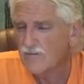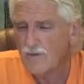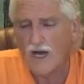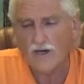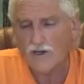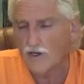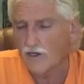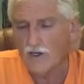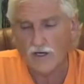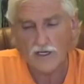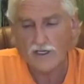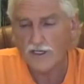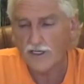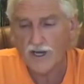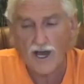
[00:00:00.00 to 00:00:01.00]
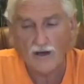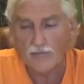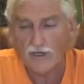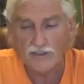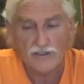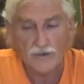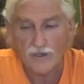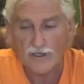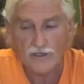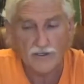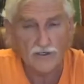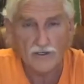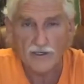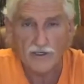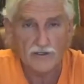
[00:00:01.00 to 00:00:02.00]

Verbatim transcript: But you're going to clean out much quicker